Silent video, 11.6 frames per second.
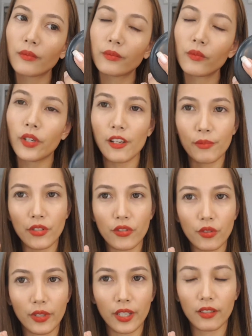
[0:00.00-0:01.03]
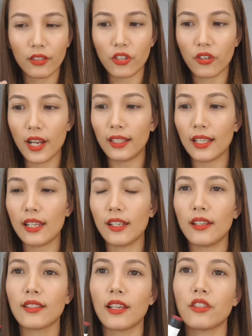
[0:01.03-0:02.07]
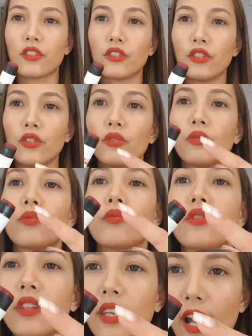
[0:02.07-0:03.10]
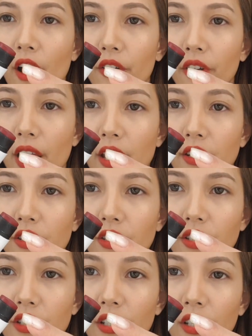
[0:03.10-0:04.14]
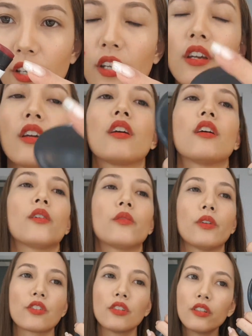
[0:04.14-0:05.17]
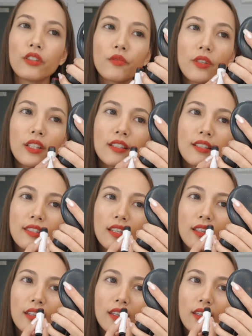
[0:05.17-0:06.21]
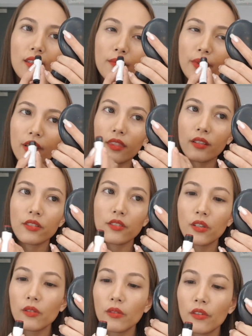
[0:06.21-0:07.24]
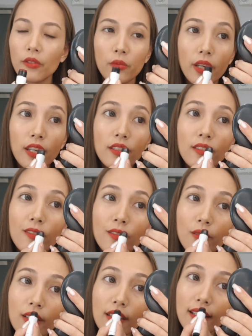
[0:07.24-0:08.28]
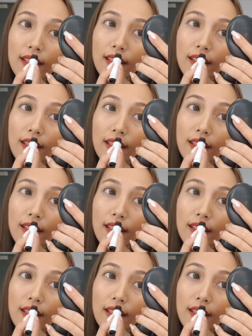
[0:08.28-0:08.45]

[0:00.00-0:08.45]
What I've been doing to try and line it is I just use the outer edge, which looks really silly, but there's no other way to do it.